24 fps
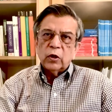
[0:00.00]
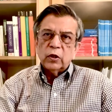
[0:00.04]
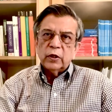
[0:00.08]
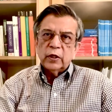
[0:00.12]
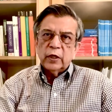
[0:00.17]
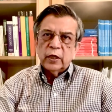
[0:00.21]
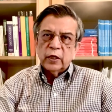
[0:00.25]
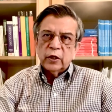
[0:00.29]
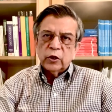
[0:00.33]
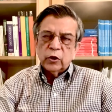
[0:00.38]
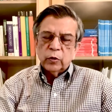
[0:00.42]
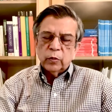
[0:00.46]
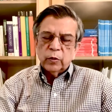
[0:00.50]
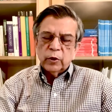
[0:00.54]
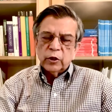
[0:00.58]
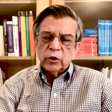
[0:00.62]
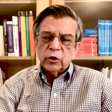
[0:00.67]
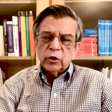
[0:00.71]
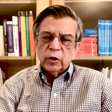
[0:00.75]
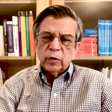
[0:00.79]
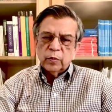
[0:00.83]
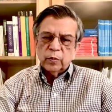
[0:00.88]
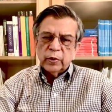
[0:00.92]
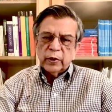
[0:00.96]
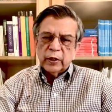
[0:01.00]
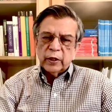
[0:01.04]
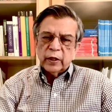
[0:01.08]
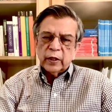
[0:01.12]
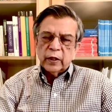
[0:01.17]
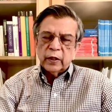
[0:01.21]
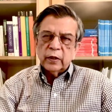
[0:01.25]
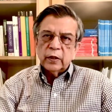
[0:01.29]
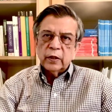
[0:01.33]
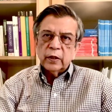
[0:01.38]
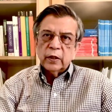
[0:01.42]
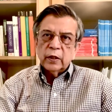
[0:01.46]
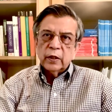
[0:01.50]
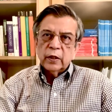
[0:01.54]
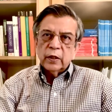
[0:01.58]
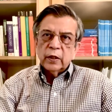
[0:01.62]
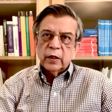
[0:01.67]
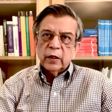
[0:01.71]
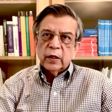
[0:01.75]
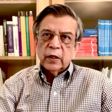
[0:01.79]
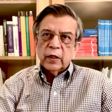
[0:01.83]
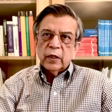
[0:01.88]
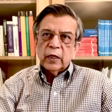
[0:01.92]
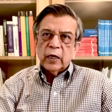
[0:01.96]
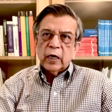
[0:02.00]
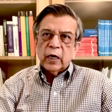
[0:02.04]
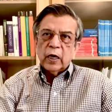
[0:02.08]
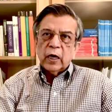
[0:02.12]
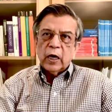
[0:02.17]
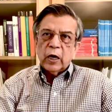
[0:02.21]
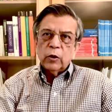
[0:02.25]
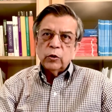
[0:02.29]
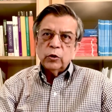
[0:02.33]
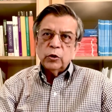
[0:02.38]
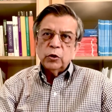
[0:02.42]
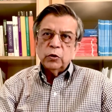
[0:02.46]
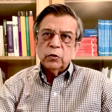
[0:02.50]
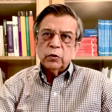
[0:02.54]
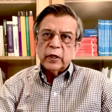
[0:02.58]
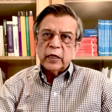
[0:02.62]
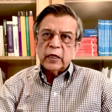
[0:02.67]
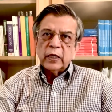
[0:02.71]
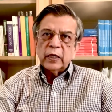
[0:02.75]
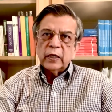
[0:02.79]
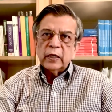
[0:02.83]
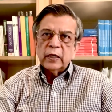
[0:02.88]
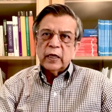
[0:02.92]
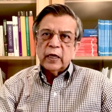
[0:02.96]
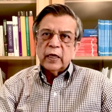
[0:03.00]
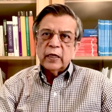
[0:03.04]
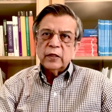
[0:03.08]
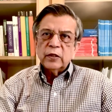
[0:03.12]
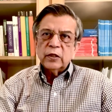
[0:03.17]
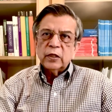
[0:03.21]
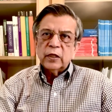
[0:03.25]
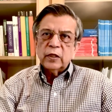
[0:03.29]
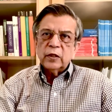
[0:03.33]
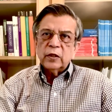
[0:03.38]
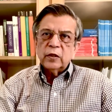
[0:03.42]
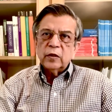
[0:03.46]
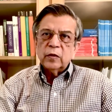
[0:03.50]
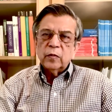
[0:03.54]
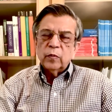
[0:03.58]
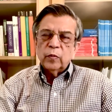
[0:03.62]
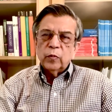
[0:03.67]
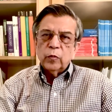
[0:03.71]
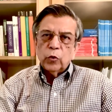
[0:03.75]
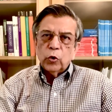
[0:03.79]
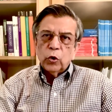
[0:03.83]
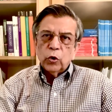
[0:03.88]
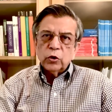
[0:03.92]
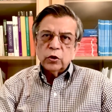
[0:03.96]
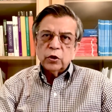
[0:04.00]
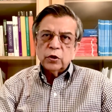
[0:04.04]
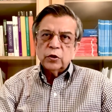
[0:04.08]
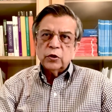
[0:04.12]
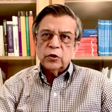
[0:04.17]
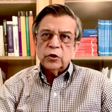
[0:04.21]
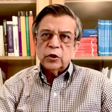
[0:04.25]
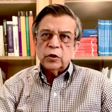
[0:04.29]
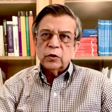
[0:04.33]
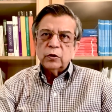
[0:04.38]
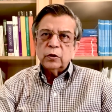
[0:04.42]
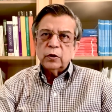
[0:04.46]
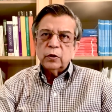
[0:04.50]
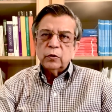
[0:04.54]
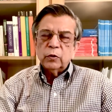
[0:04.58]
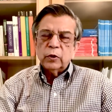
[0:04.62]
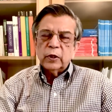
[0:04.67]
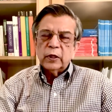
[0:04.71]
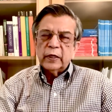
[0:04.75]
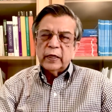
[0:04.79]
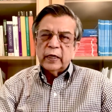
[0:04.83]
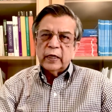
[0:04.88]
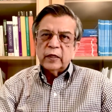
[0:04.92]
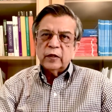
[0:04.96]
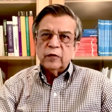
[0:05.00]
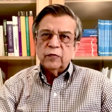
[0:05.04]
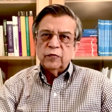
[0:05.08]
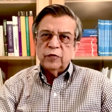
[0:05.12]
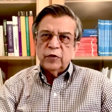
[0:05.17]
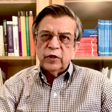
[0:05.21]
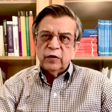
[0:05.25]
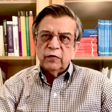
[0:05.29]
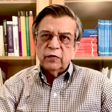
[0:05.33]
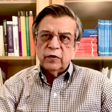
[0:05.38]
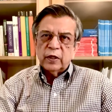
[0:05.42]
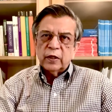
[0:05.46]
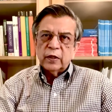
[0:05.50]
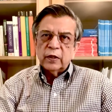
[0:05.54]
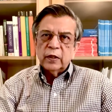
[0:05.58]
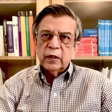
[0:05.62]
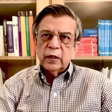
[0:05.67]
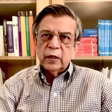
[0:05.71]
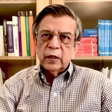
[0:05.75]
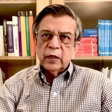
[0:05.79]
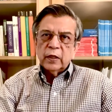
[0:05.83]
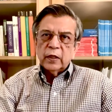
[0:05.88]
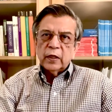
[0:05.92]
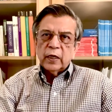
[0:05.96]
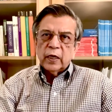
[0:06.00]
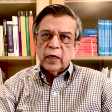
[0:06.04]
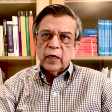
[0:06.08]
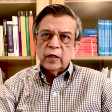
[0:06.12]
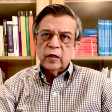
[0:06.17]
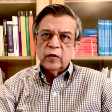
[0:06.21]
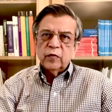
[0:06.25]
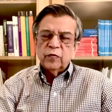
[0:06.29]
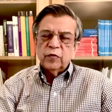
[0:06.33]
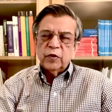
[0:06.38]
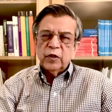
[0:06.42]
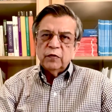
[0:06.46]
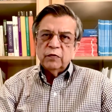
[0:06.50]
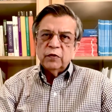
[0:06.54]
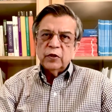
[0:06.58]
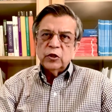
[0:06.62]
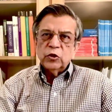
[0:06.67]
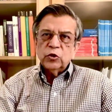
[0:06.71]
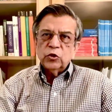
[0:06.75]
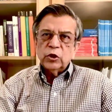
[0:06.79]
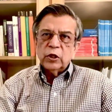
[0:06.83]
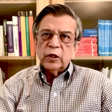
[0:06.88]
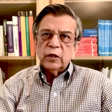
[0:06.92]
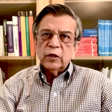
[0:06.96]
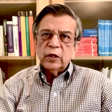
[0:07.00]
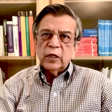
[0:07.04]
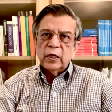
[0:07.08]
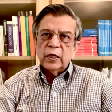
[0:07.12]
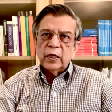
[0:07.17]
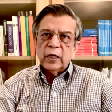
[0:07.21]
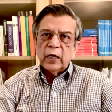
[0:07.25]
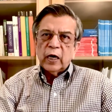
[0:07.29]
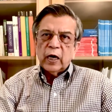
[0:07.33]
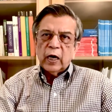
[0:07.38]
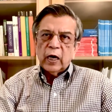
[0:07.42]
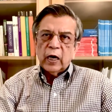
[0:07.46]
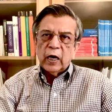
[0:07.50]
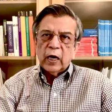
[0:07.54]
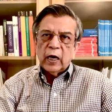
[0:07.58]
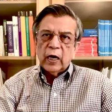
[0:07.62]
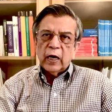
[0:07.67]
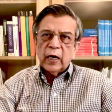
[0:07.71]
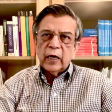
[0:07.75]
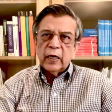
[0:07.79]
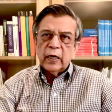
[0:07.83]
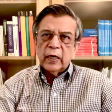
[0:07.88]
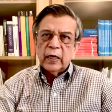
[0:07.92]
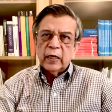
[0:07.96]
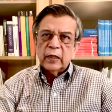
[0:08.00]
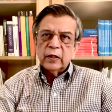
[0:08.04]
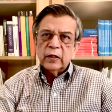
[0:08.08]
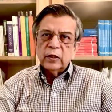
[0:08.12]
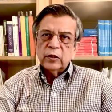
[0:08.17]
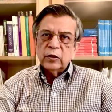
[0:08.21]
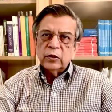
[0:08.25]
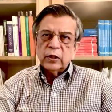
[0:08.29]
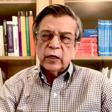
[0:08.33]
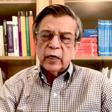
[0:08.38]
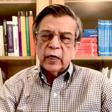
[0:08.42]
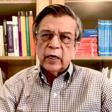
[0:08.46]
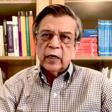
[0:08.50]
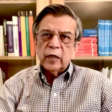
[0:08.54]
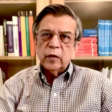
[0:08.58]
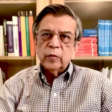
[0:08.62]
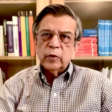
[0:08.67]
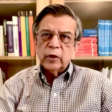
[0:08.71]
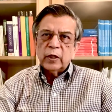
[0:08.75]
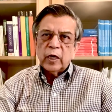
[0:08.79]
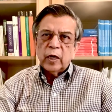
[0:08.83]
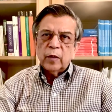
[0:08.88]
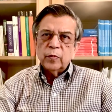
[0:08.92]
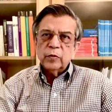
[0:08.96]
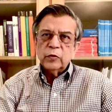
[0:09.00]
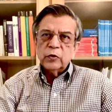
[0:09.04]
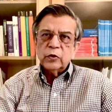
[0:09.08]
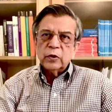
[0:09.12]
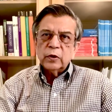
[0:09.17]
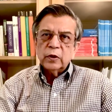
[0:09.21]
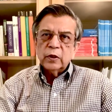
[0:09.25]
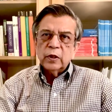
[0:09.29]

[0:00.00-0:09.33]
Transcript: the incubation period. Now, how do you recognize it? Most children will get fever, and the fever is generally high and the child becomes